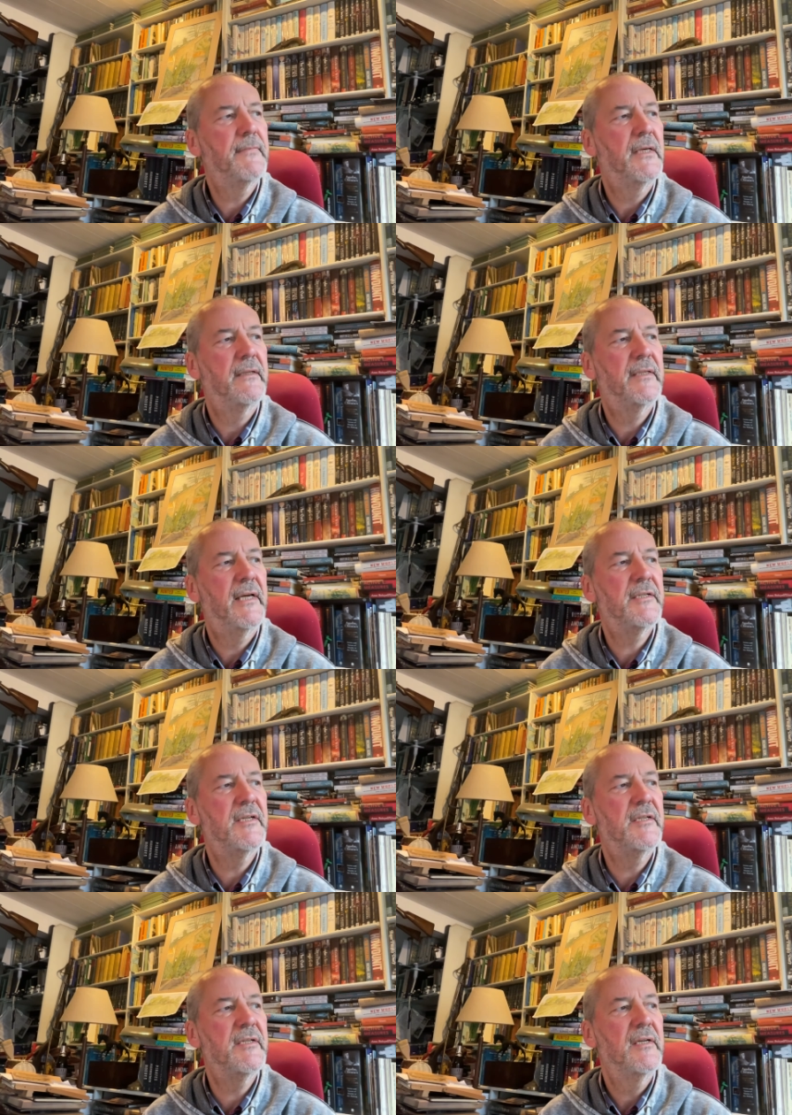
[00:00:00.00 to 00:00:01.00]
and that
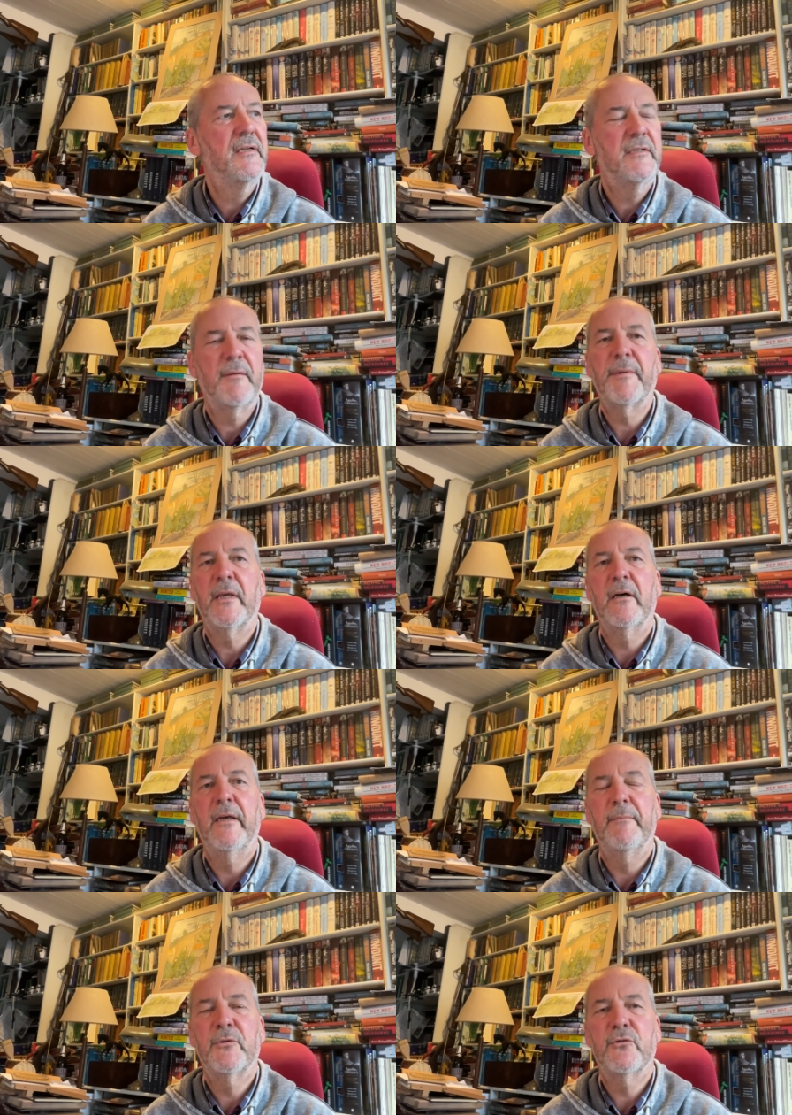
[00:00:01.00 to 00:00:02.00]
is something I
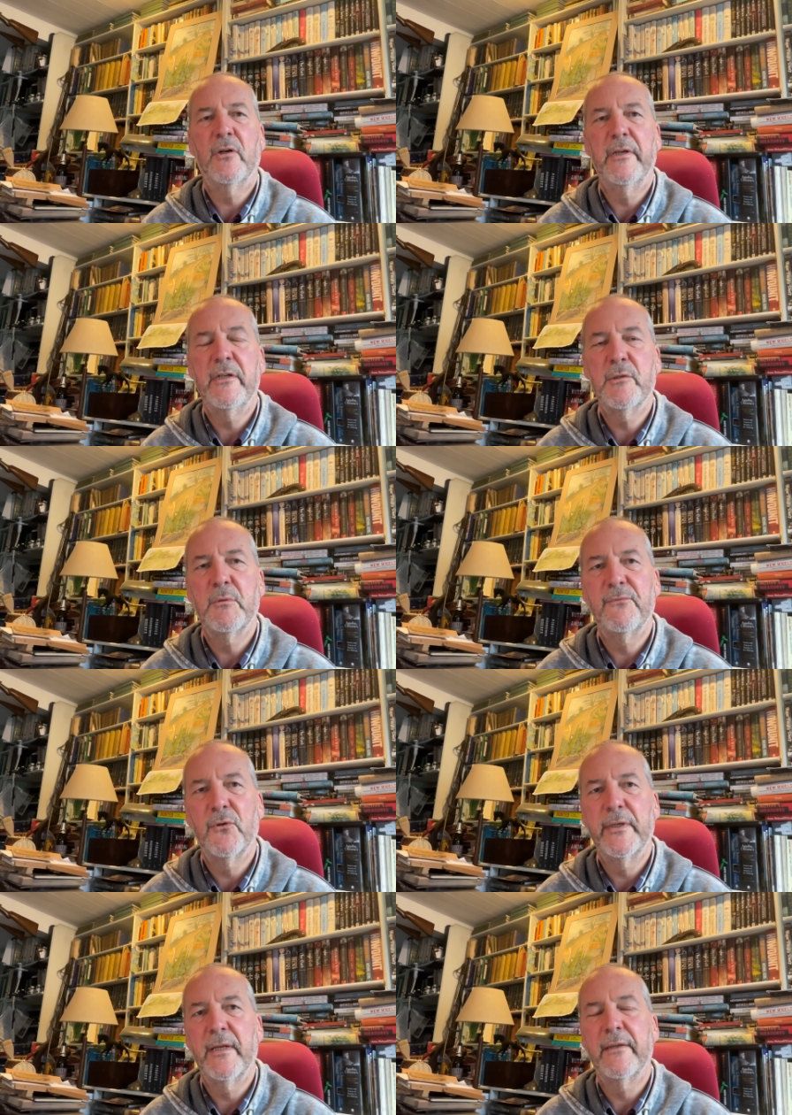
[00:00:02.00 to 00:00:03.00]
am trying to
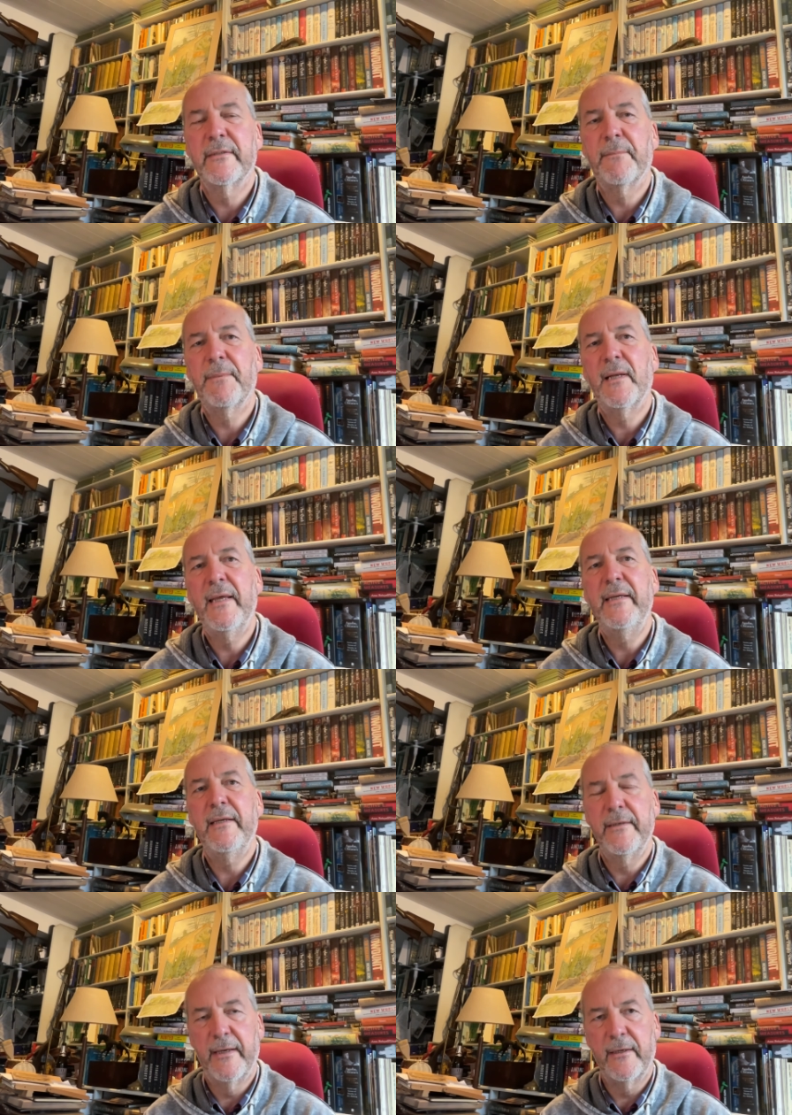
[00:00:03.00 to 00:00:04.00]
avoid like the
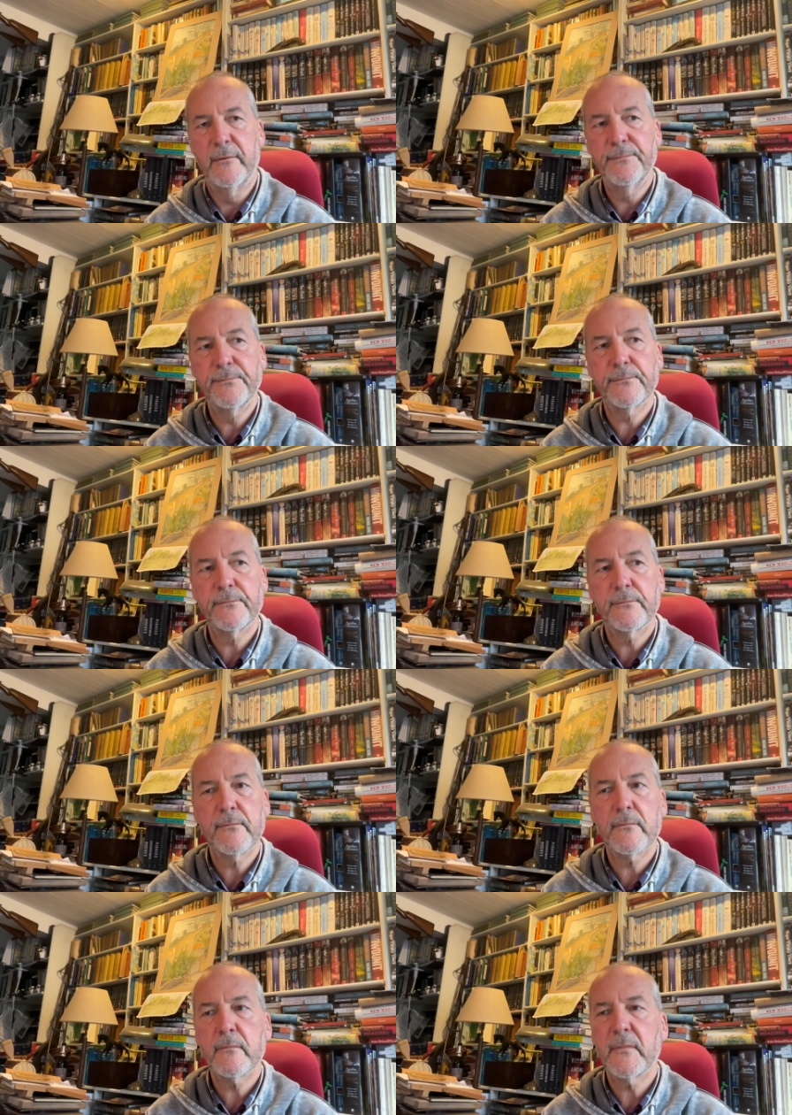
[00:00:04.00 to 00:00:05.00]
plague now,
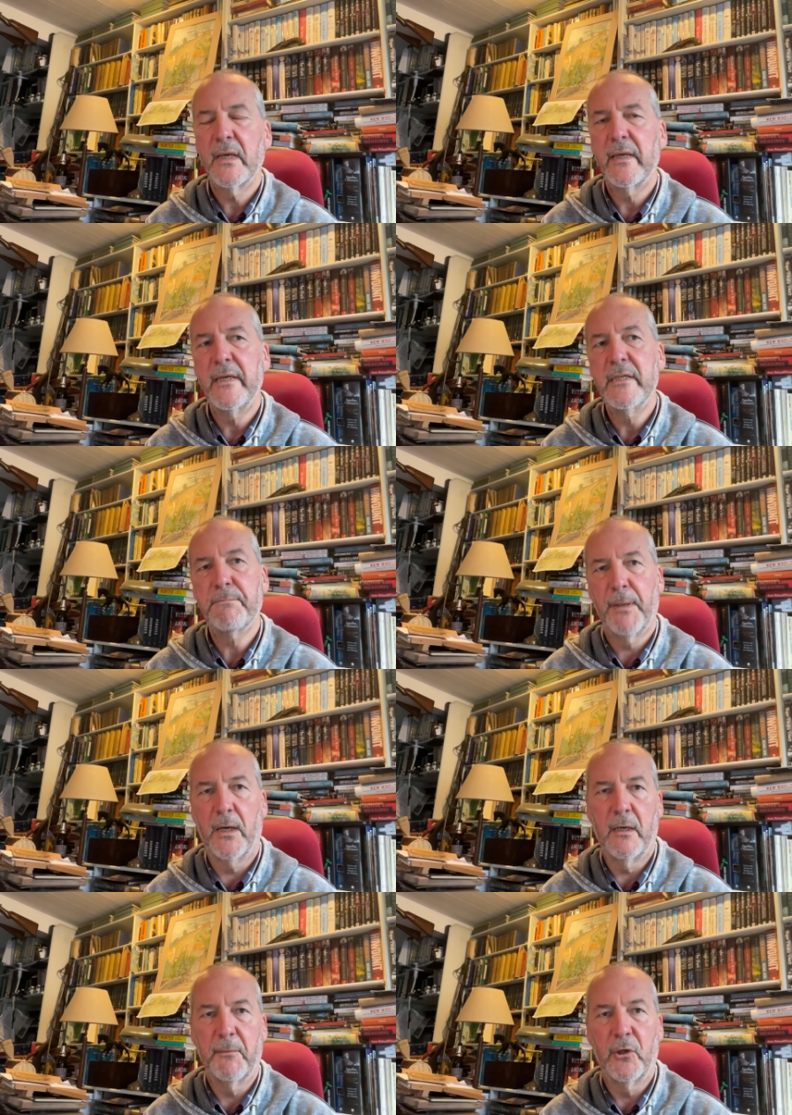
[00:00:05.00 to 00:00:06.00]
is
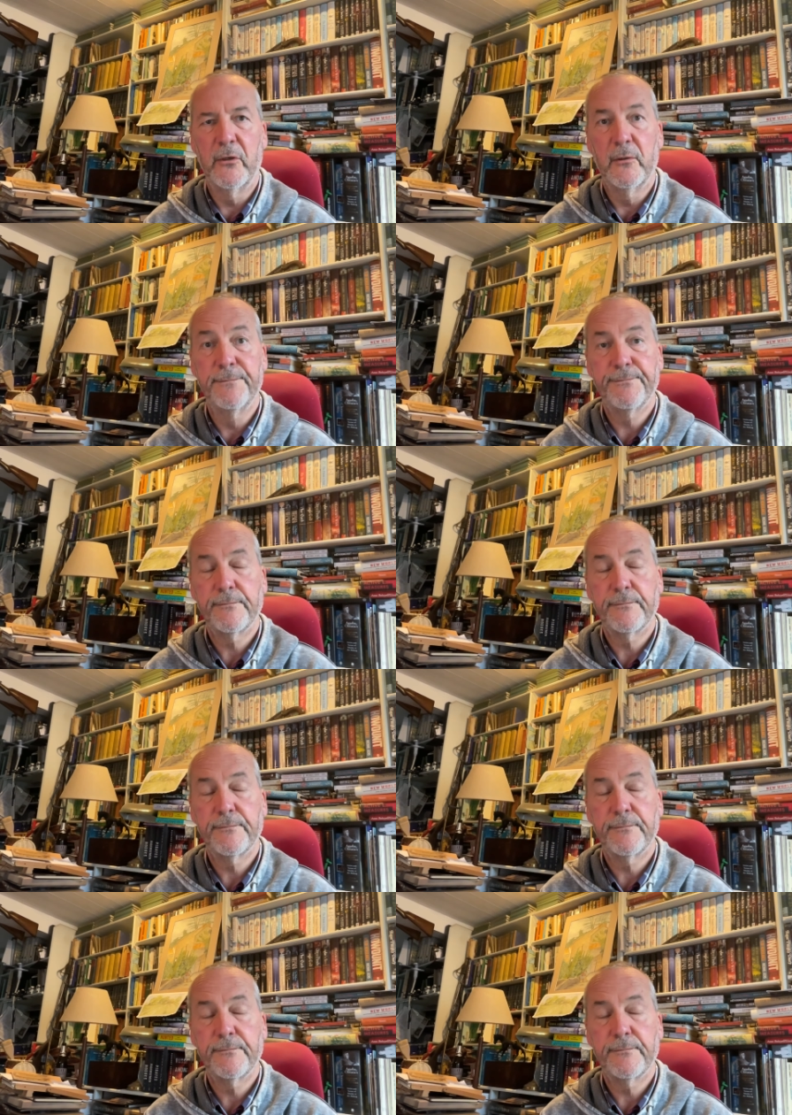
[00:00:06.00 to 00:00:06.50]
palm oil.